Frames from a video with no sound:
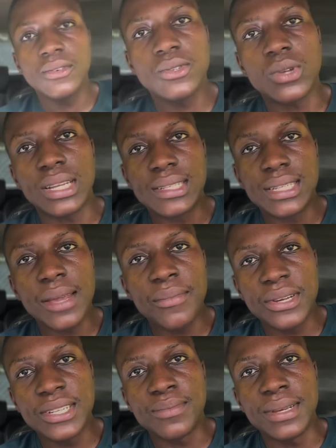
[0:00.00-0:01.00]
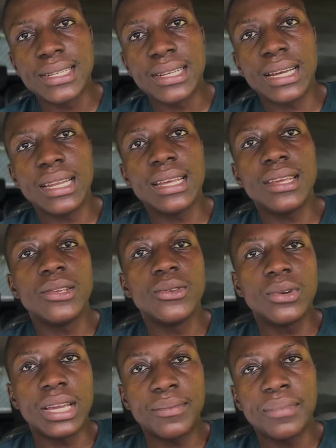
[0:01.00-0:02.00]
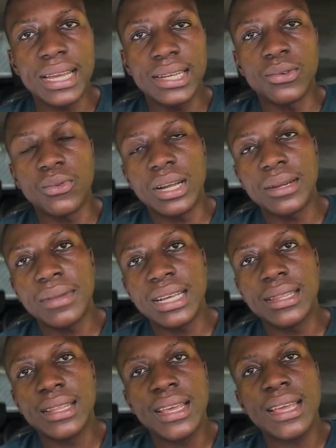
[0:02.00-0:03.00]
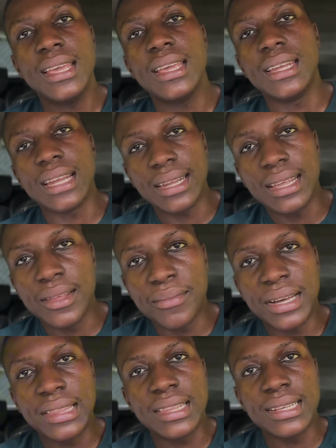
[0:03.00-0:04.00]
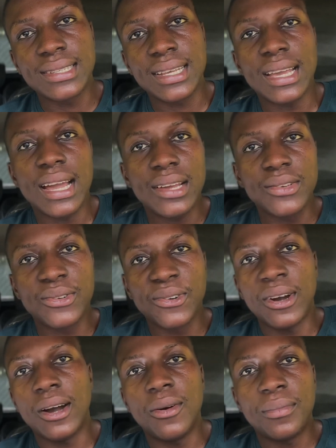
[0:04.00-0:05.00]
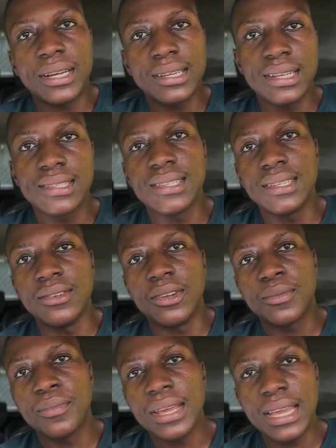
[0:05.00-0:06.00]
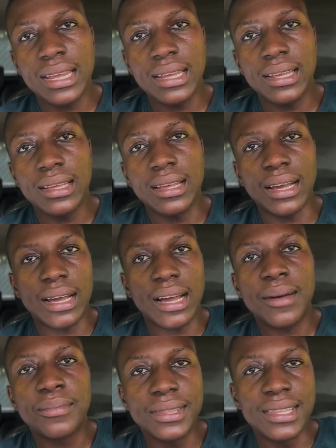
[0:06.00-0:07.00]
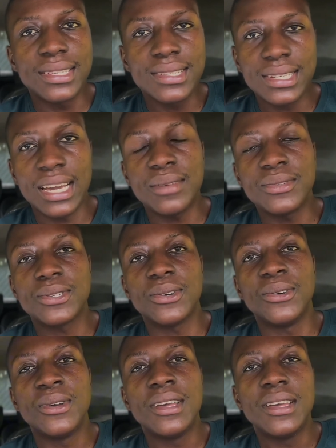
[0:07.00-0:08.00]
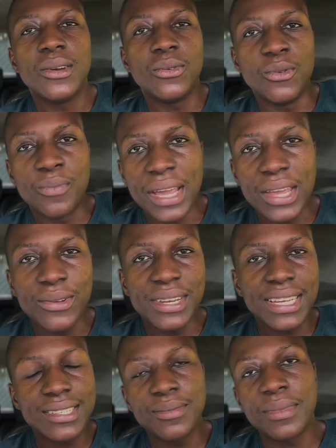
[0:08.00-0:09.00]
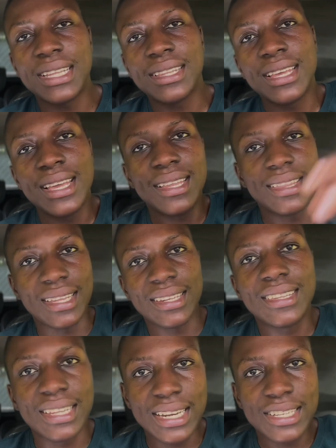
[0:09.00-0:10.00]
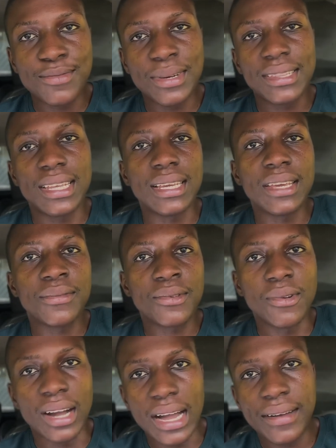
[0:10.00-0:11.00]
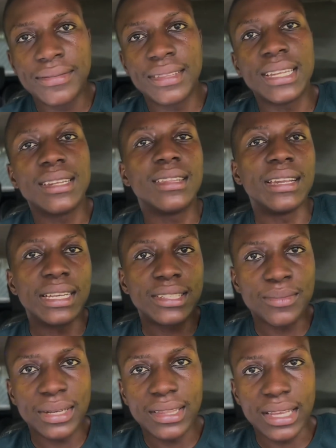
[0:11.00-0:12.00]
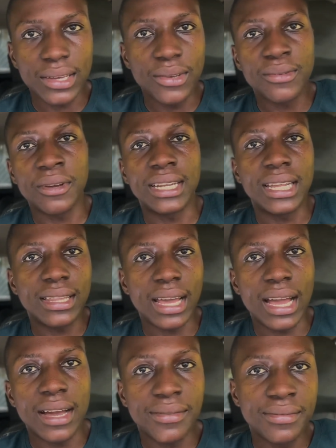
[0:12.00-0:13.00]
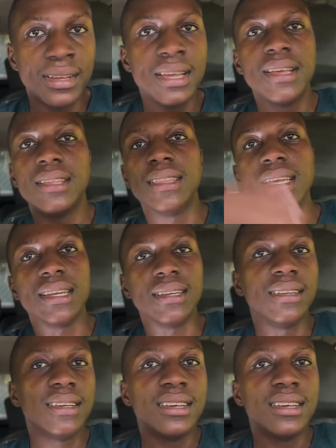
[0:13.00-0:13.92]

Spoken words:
So unstable is basically you get paid in 1 month. In another month, they say, our partners did not pay up this time, so we'll pay you next month. Then the next month they give you half. Then the next month they give you another half. Then